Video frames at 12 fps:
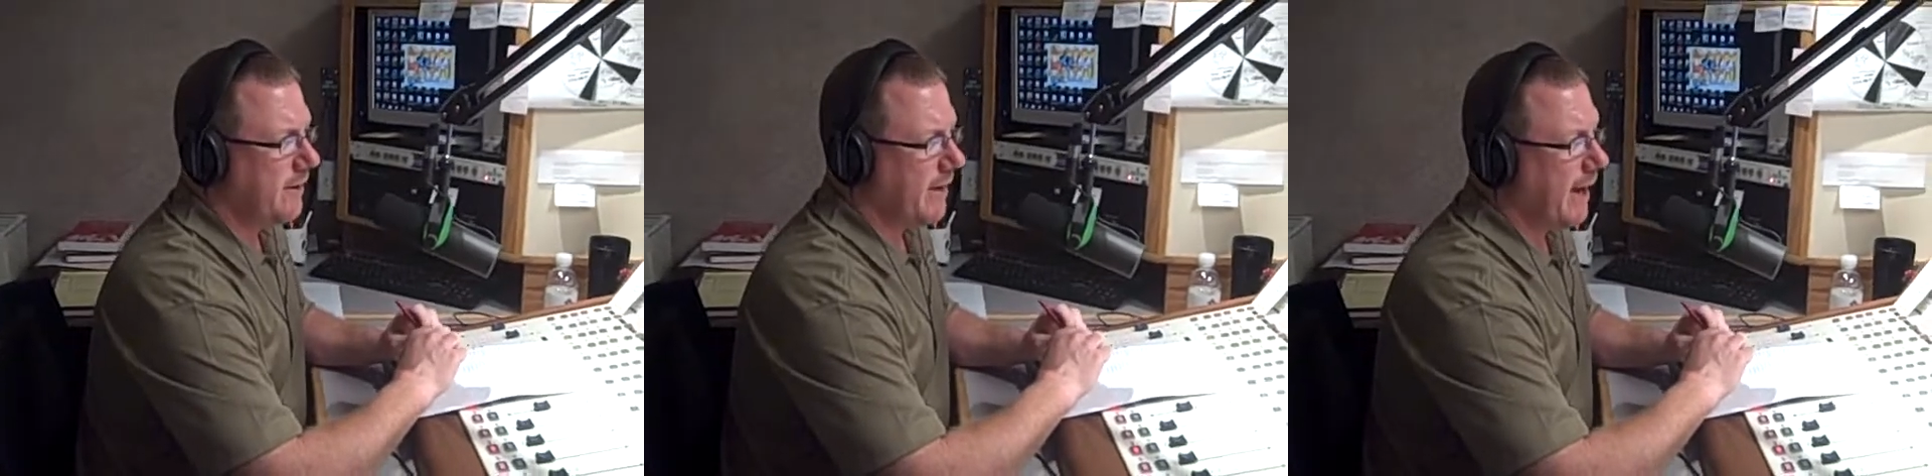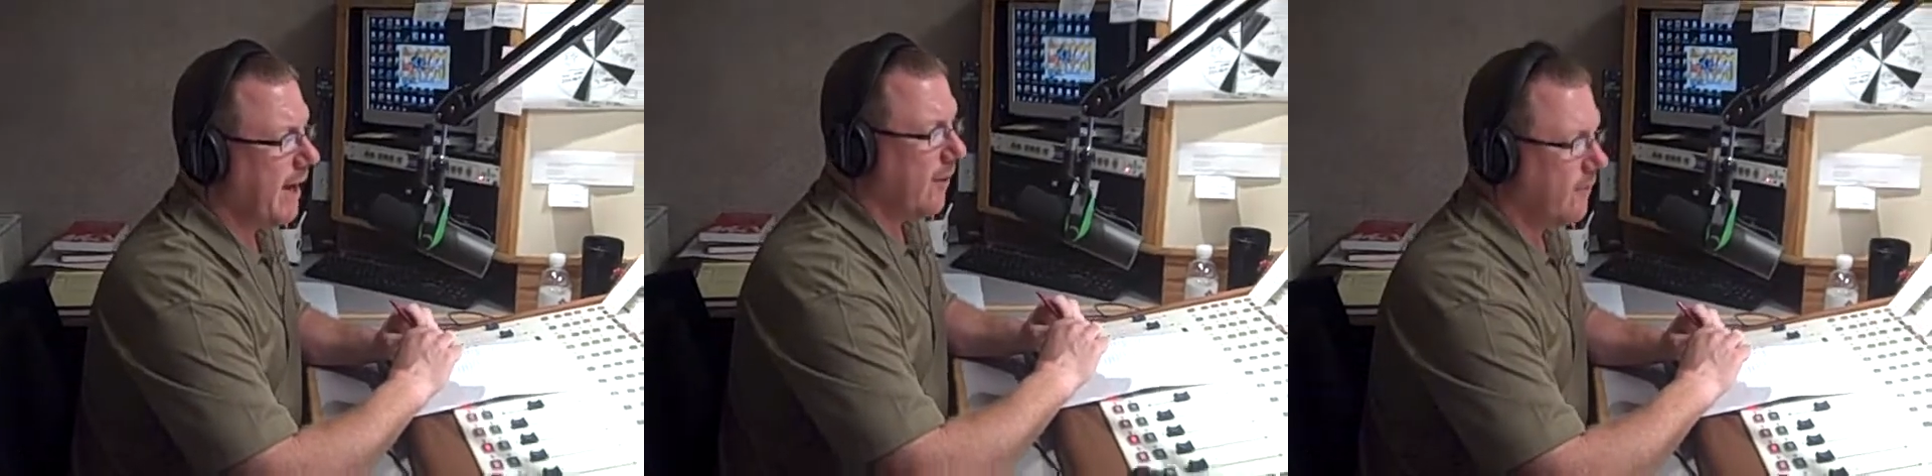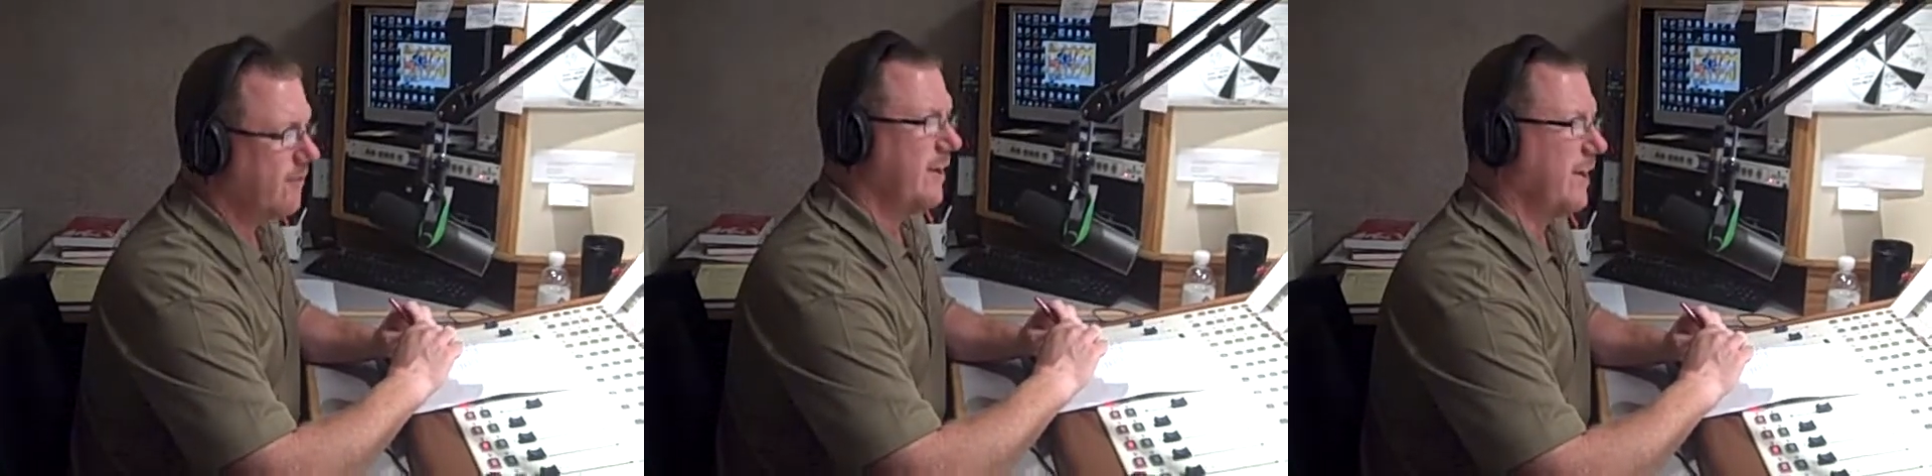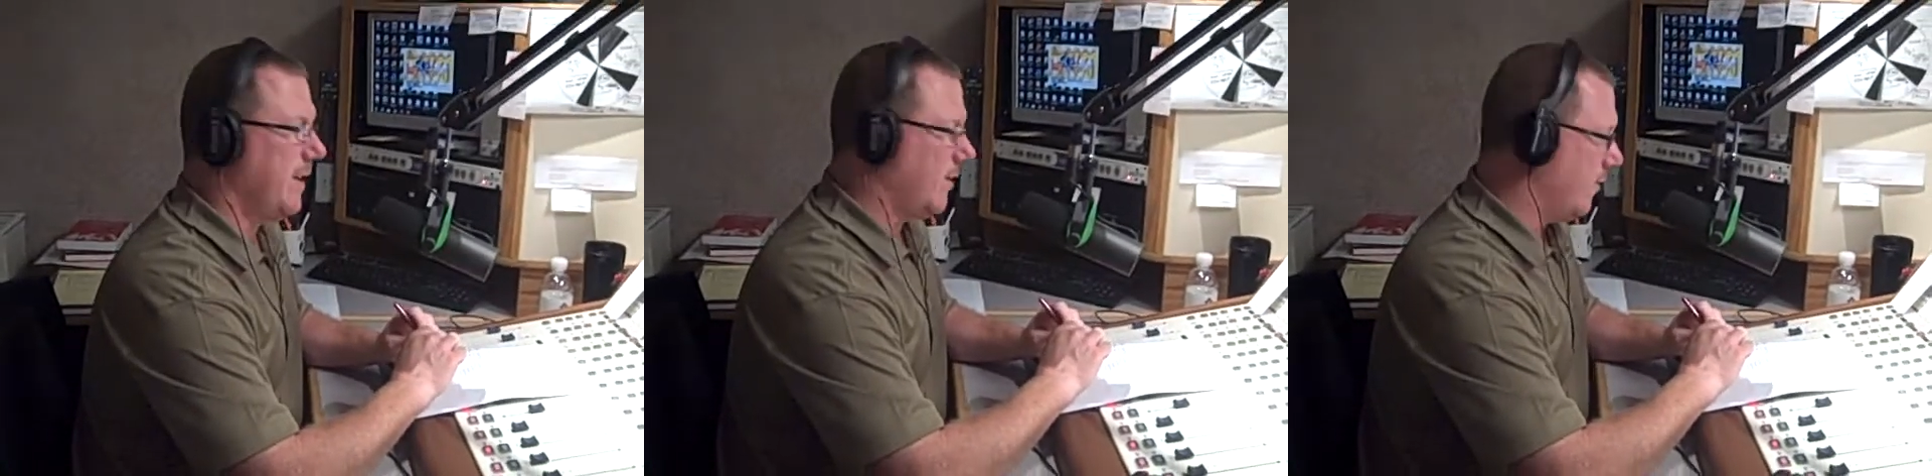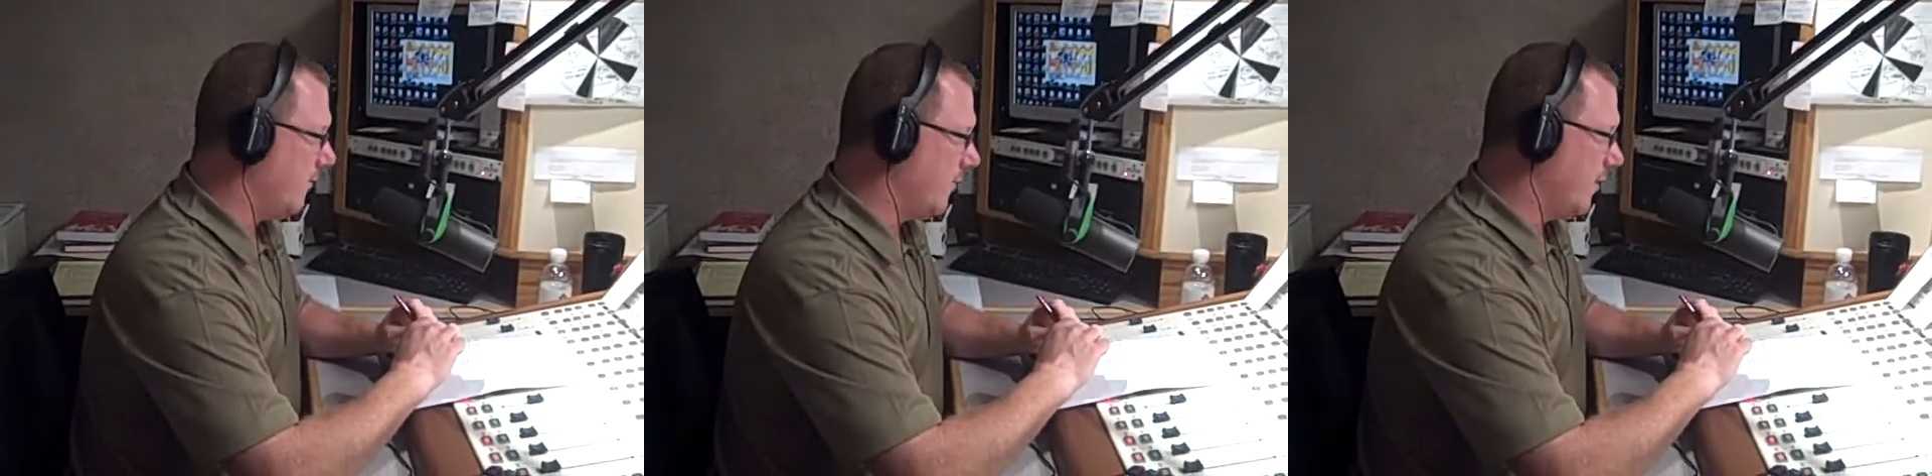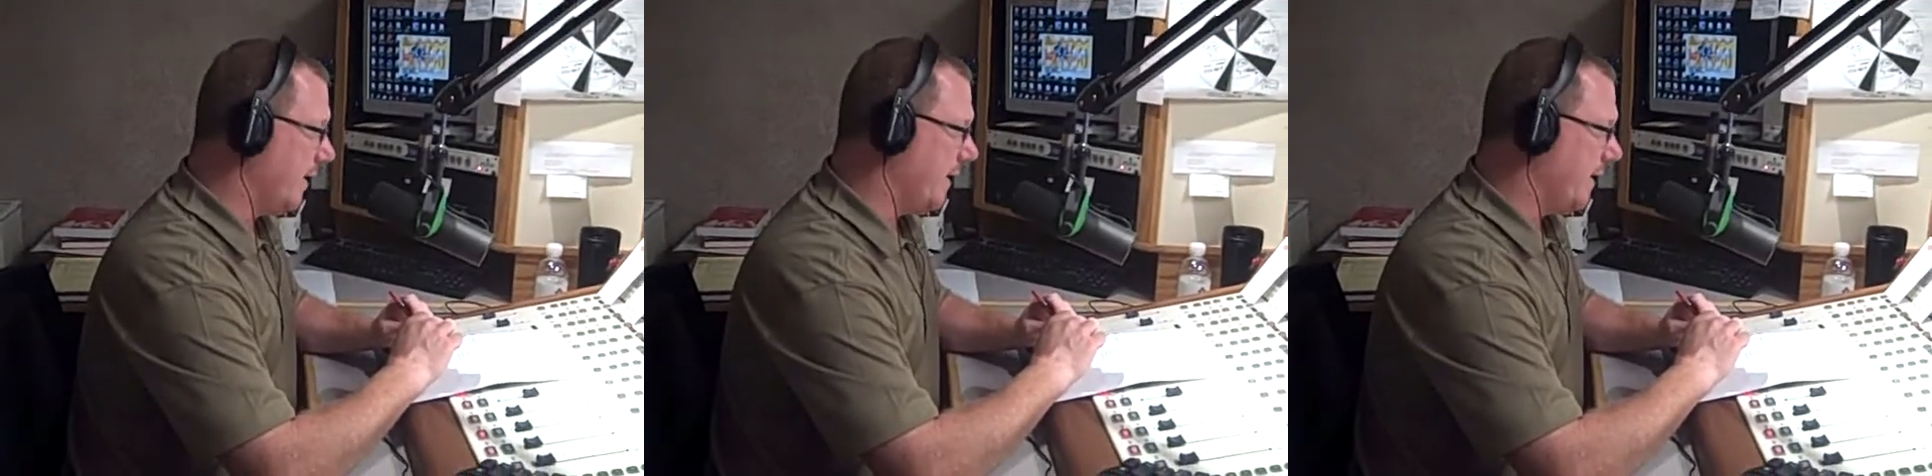now taking over, and